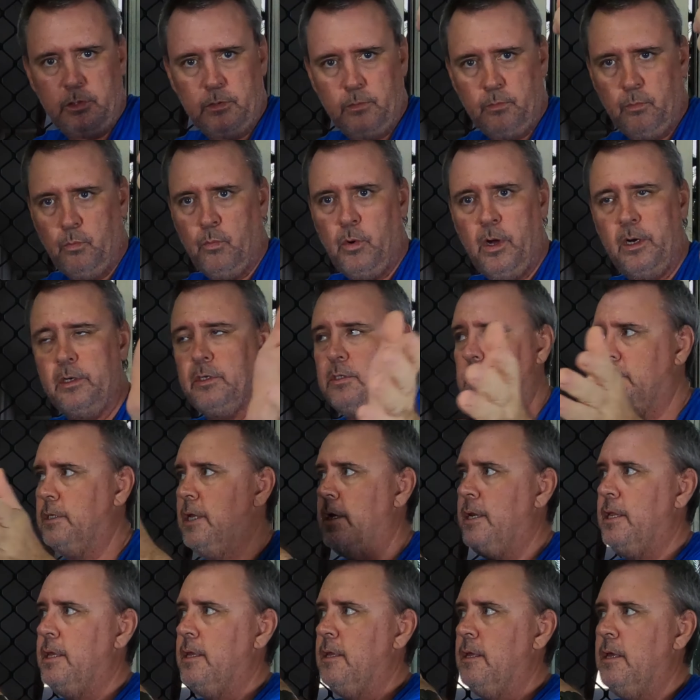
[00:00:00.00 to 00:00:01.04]
one
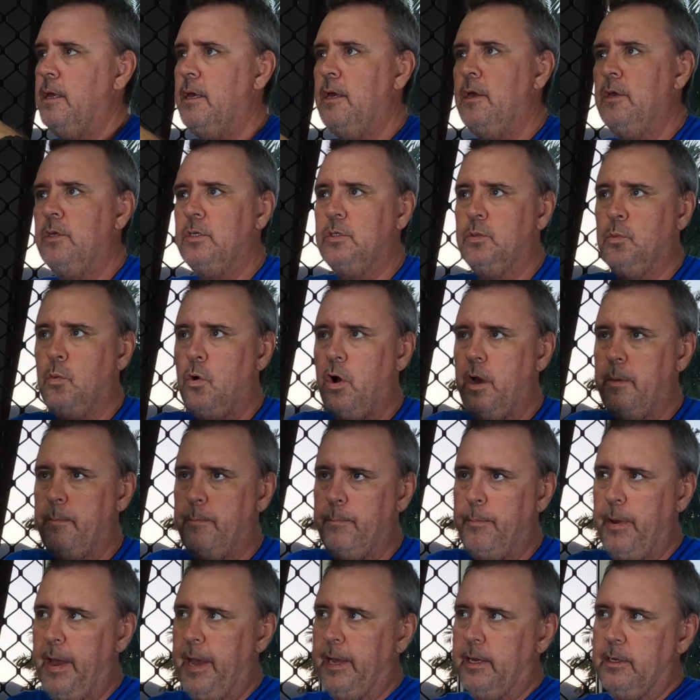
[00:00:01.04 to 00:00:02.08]
steady swipe
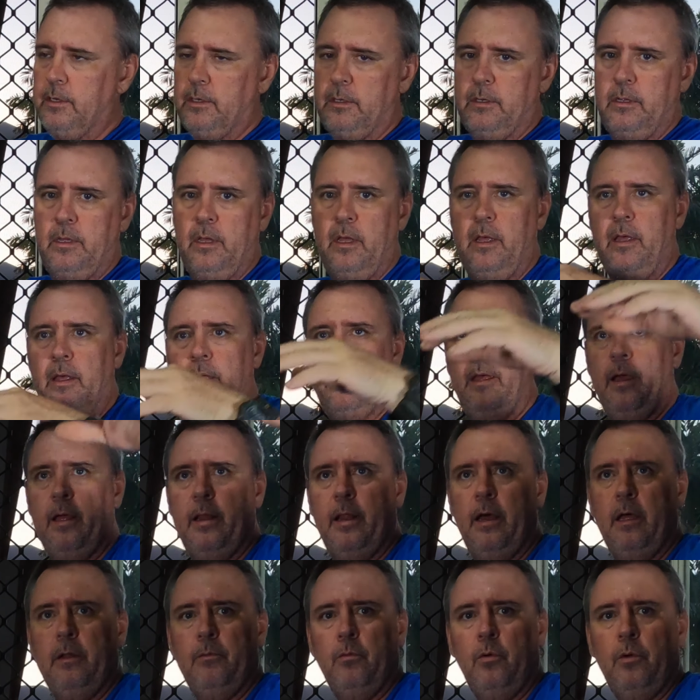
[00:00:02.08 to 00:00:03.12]
back. And
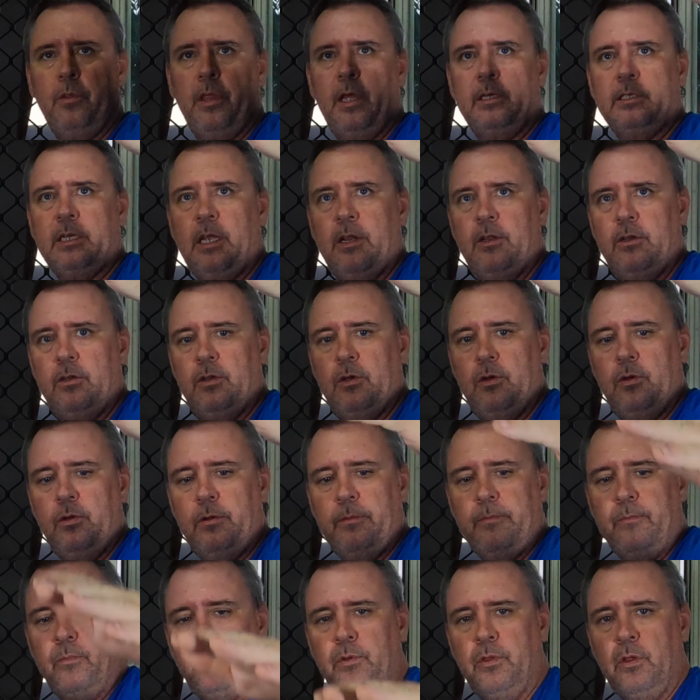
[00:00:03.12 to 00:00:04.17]
what that's going to do
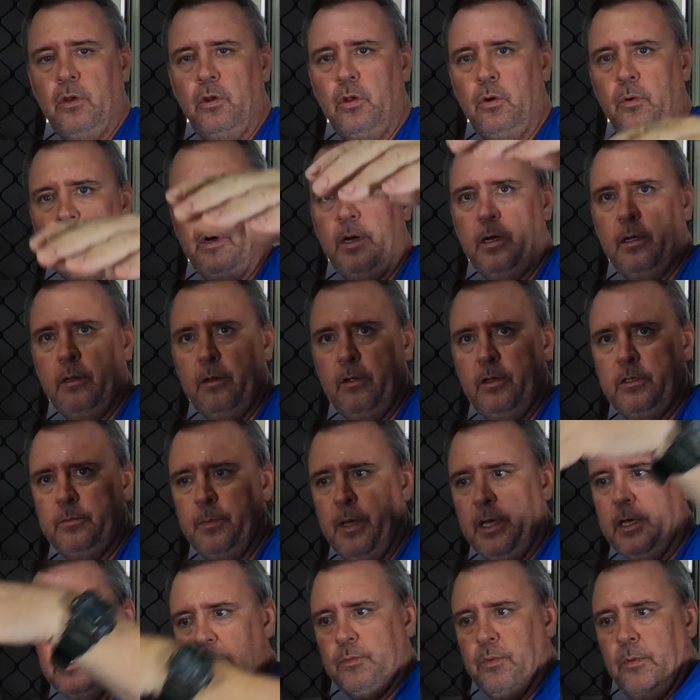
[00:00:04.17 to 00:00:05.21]
with your lure is
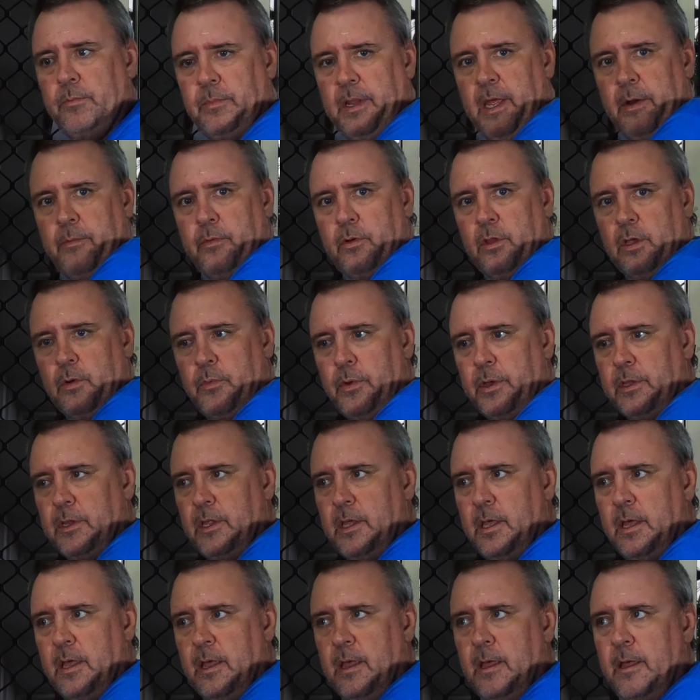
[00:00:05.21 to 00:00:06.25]
make it swim down really
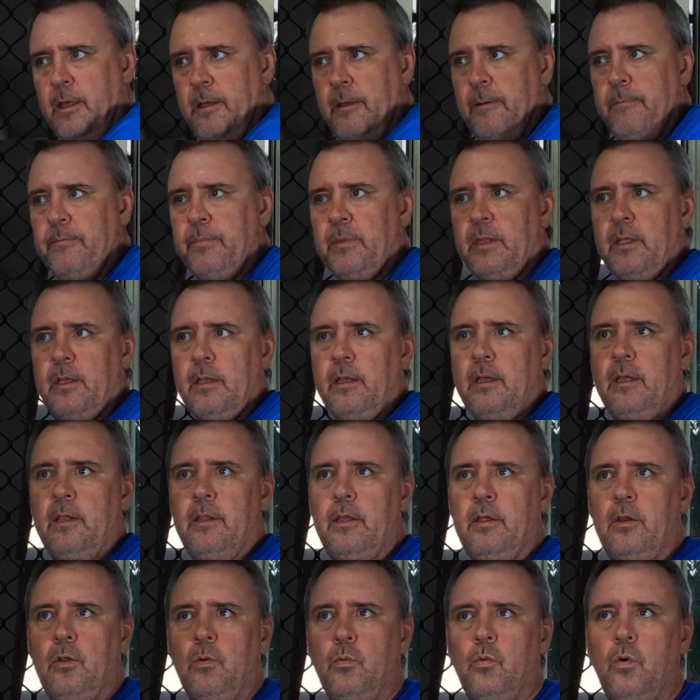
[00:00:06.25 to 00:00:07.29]
quickly, and
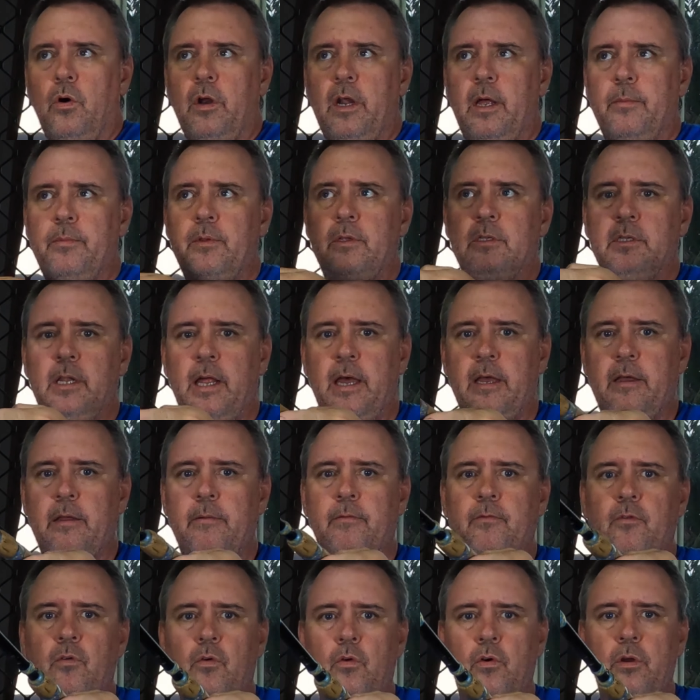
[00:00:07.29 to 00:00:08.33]
then you wind up your slack
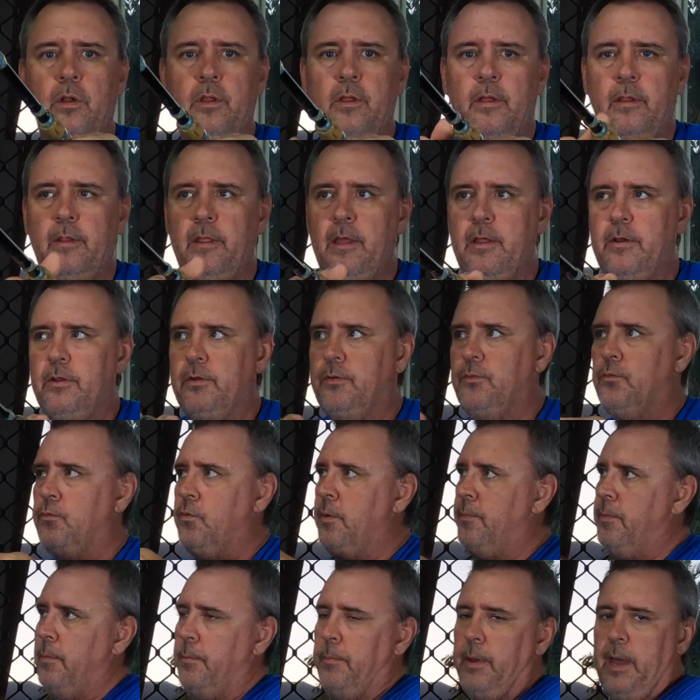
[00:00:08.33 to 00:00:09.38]
forward and then just
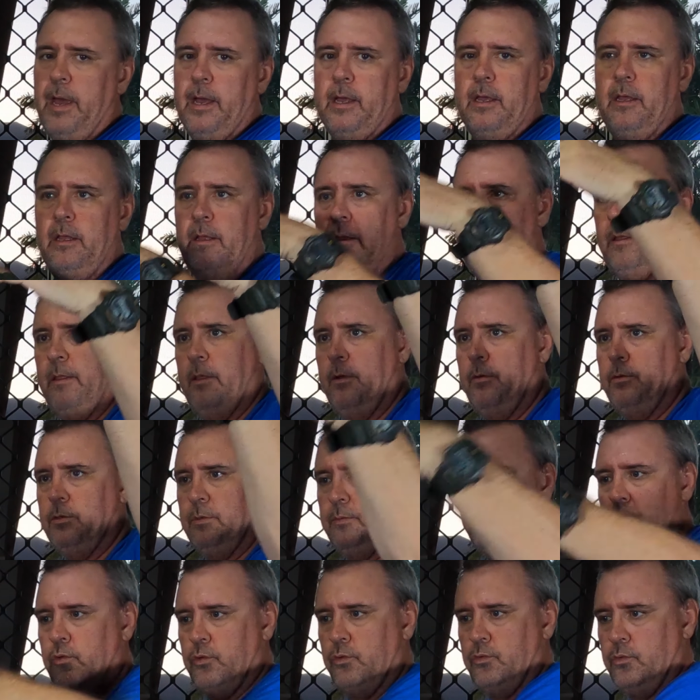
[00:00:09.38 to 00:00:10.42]
rip it back, and then
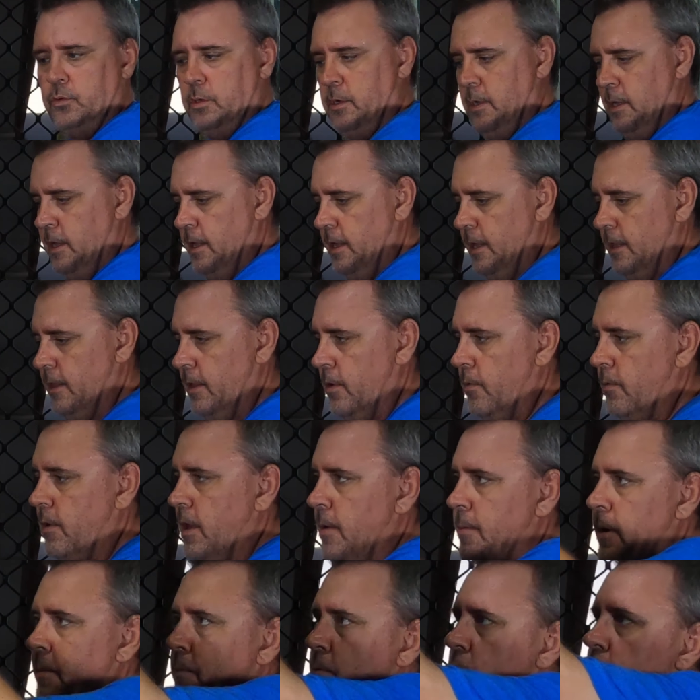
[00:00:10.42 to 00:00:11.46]
it'll
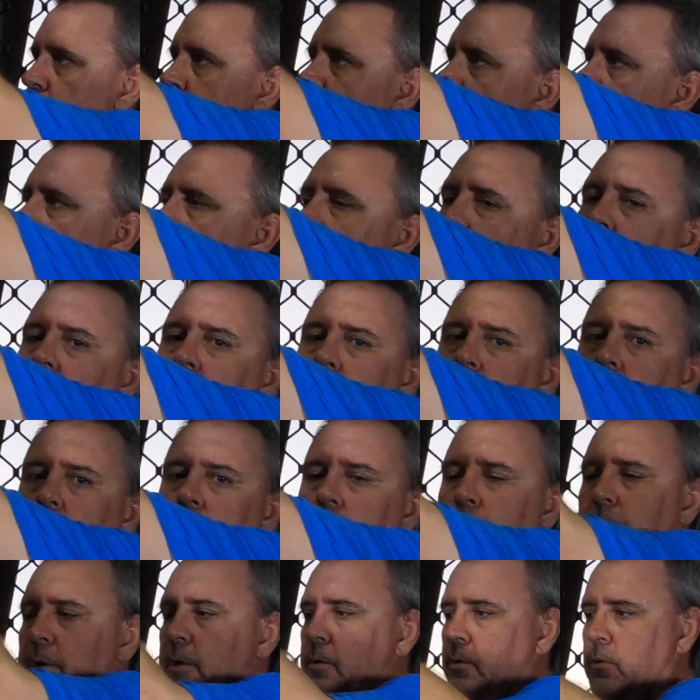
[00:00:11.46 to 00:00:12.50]
come up a little bit, float up a little
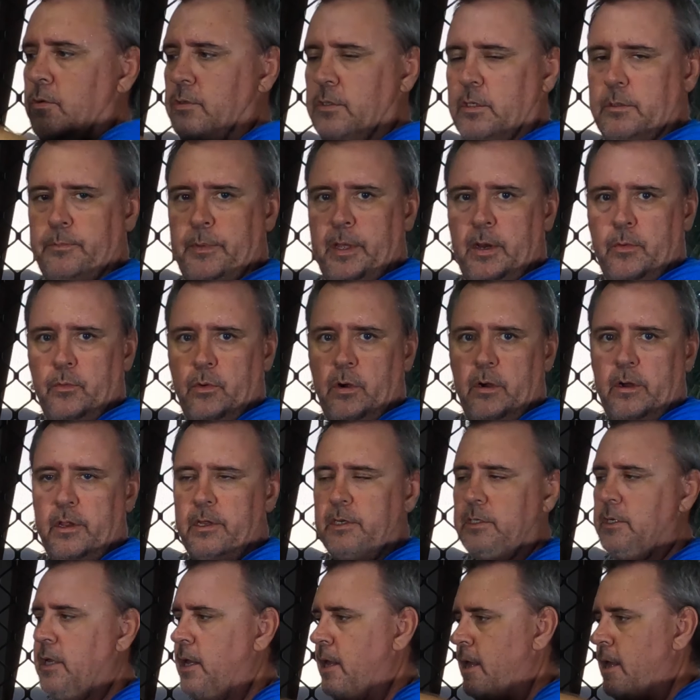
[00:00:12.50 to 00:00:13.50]
bit, or suspend where it is,